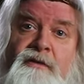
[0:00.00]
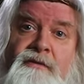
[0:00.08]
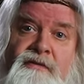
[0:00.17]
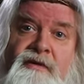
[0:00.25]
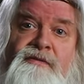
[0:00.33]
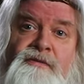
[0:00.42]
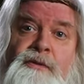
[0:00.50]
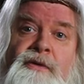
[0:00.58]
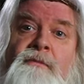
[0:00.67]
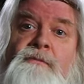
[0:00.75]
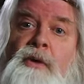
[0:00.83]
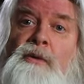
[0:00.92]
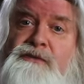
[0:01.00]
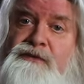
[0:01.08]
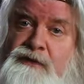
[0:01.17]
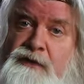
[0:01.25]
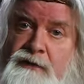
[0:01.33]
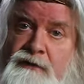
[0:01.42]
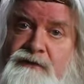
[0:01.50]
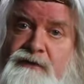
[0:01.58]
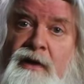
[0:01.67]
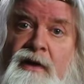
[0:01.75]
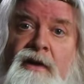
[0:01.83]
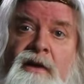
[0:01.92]
and thievery in both cities
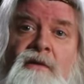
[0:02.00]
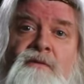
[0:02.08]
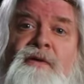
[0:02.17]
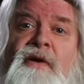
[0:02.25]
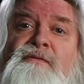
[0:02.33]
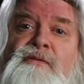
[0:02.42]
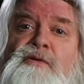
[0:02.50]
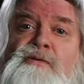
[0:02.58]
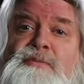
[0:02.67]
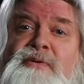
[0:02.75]
in favor of